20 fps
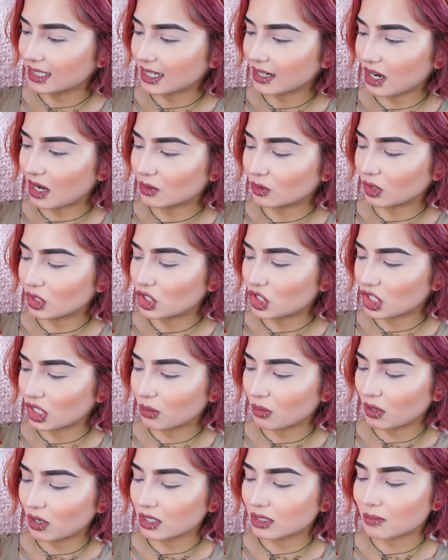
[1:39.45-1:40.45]
It comes with
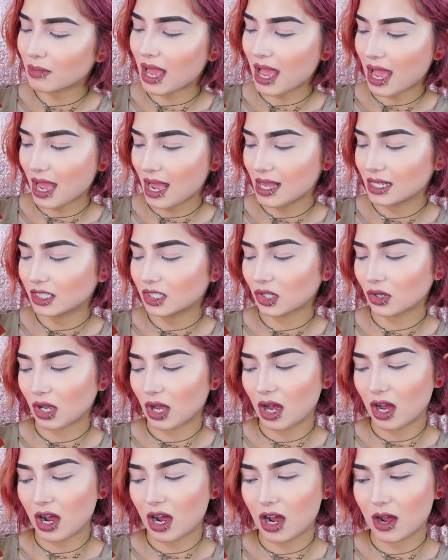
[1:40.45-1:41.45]
shimmers, mattes,
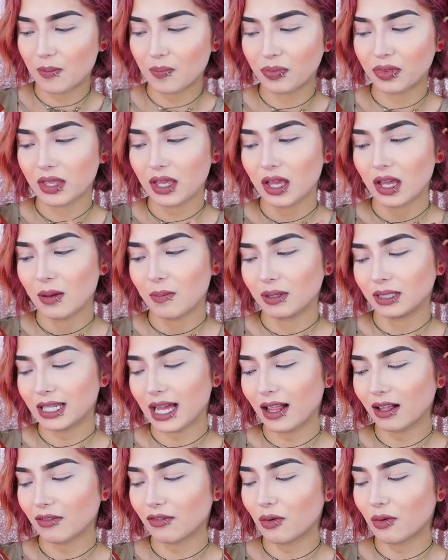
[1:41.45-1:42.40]
metallic